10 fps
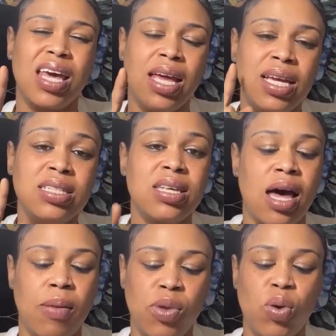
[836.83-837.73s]

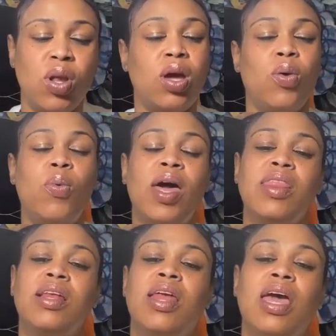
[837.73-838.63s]
Anytime you clear away
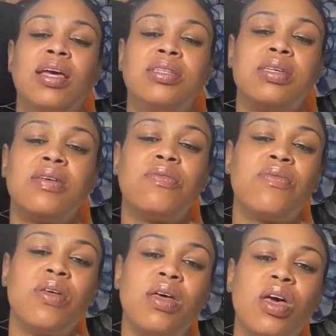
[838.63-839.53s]
the negative,
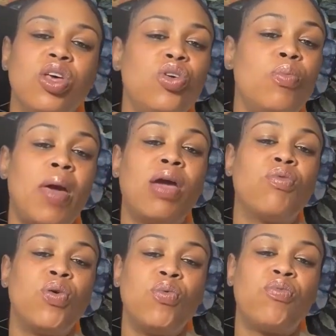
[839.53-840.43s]
you make
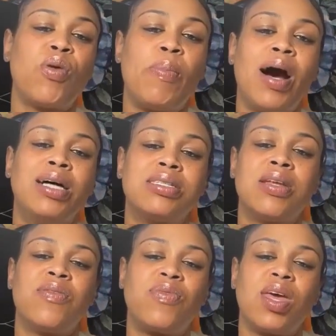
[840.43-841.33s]
room for
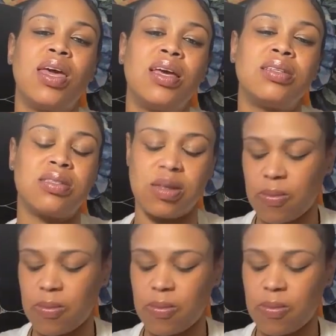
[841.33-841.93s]
positive things.